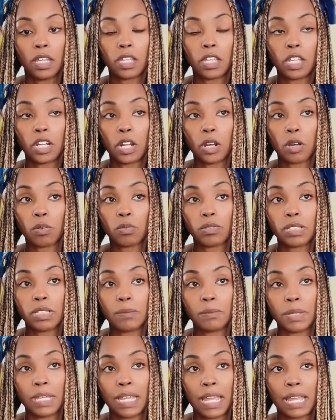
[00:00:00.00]
you know,
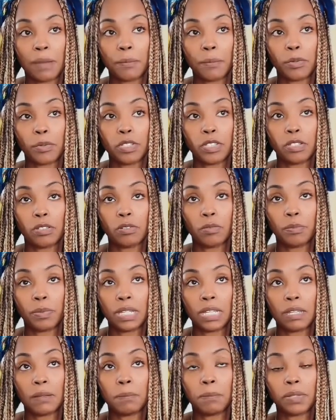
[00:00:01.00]
to be able to
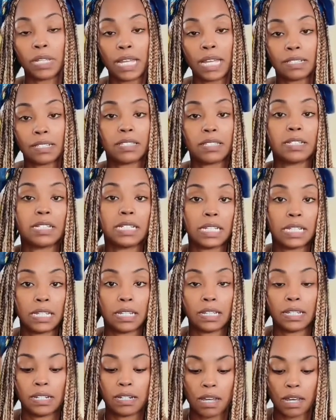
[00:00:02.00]
be blessed and
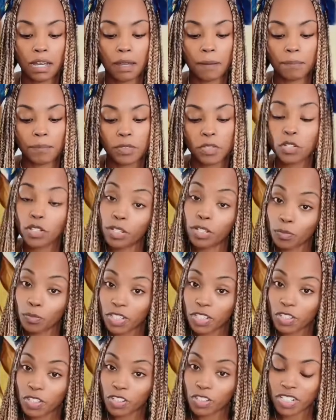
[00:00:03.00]
eaten. You can
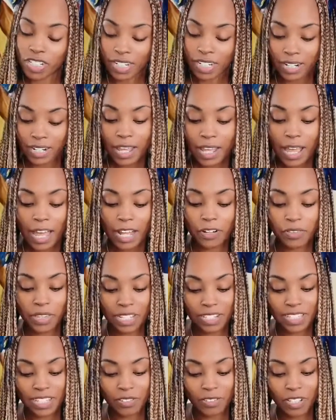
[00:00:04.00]
research it. I know
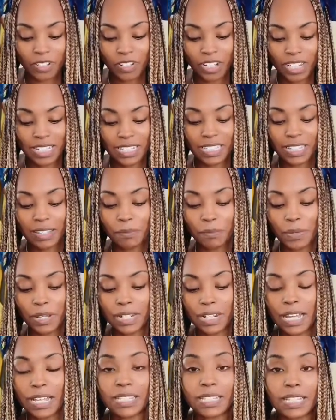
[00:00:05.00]
that sounds crazy,
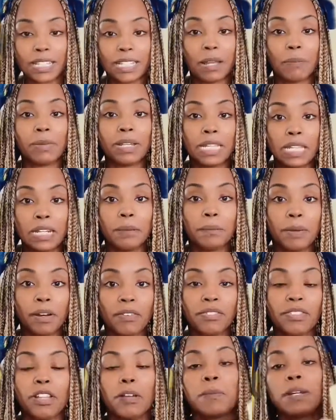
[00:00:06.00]
but not saying I'm gonna eat a
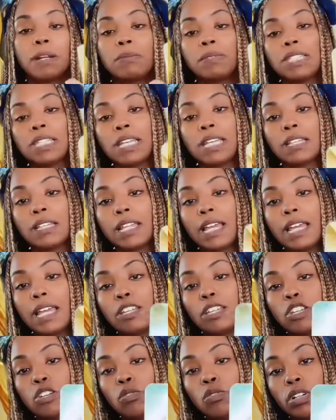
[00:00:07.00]
buffalo, but I'm saying
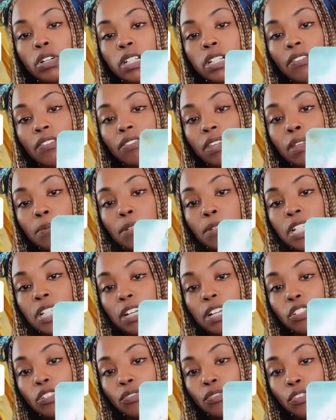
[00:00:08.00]
like you are definitely
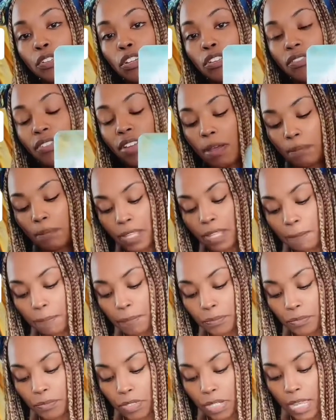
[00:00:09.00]
protected for your family.
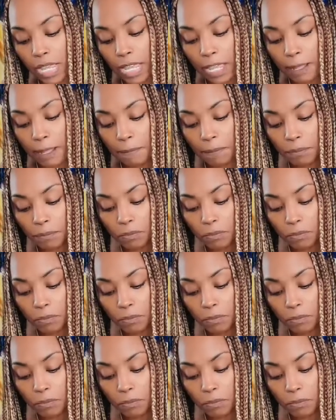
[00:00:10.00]
Okay,